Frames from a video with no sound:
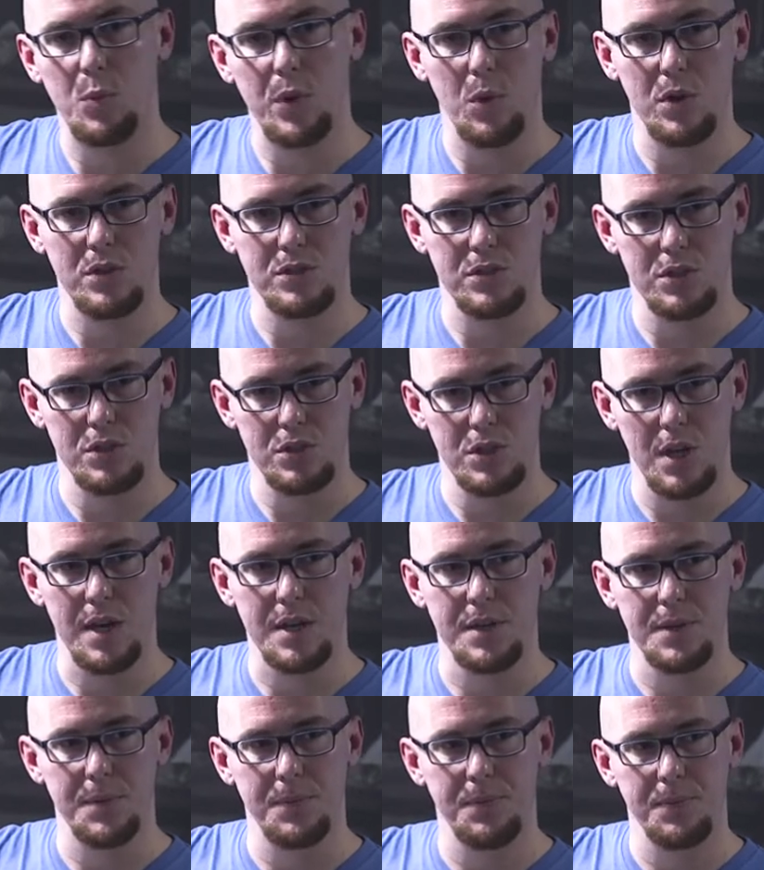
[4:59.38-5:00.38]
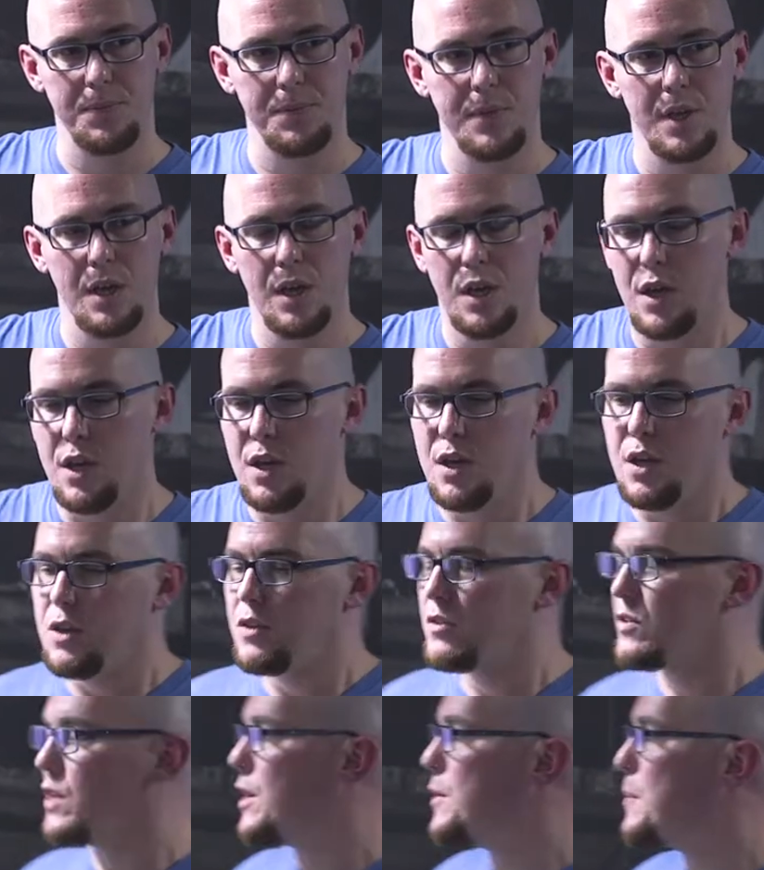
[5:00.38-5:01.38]
we want to show.
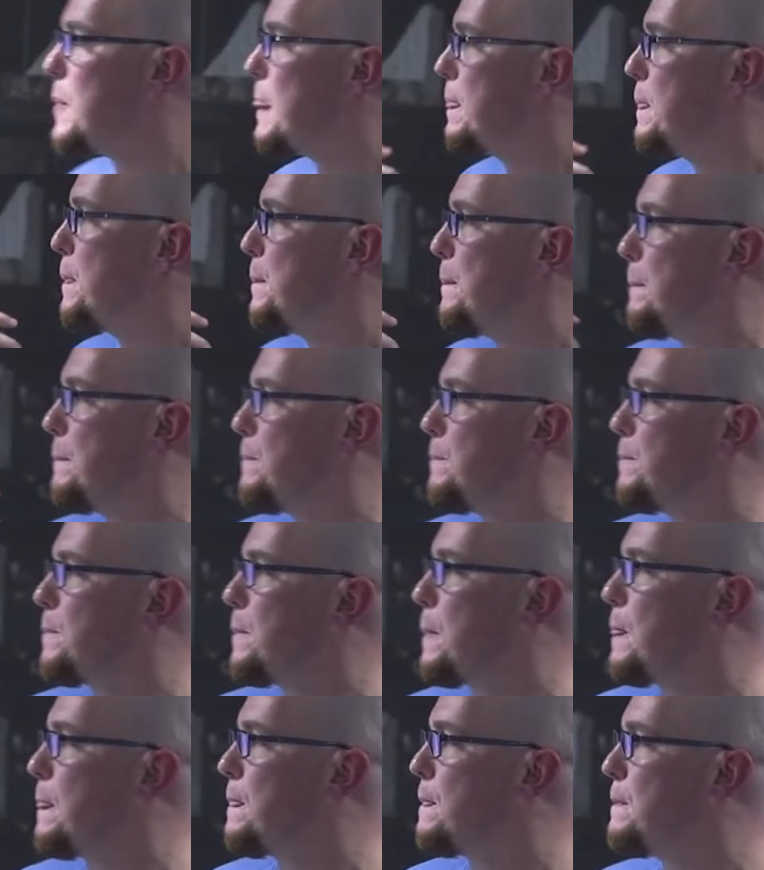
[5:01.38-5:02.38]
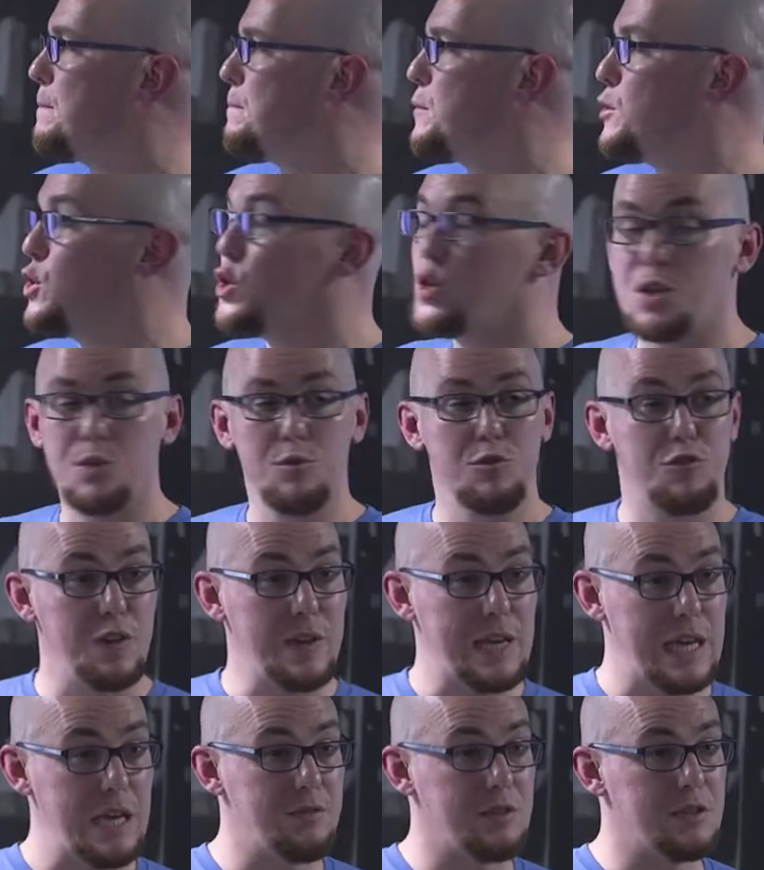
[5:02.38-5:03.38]
So you can
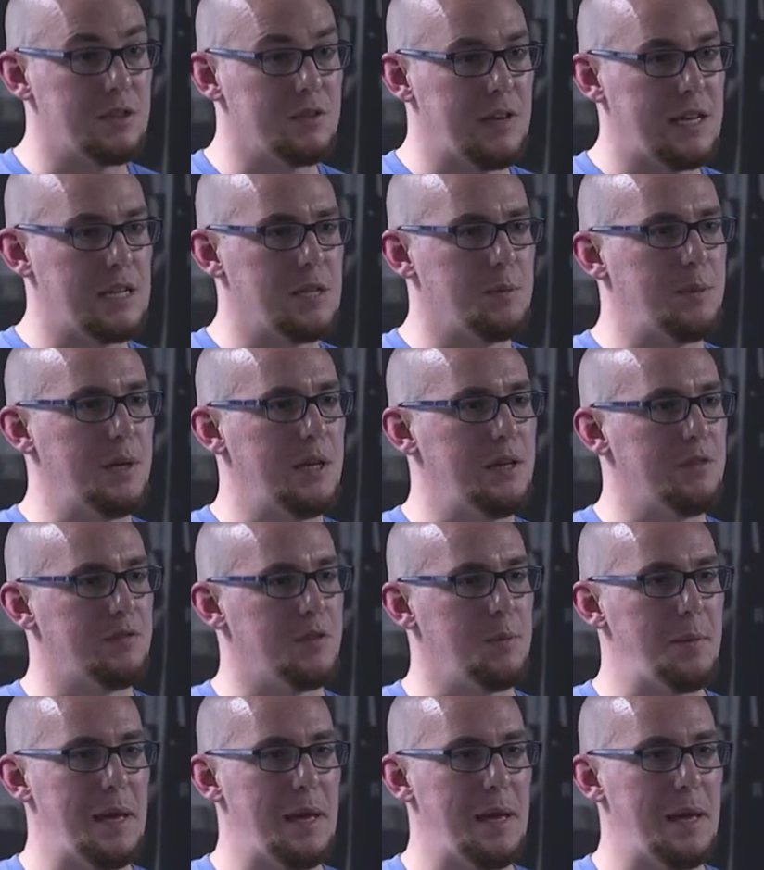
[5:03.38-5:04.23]
forgive a developer for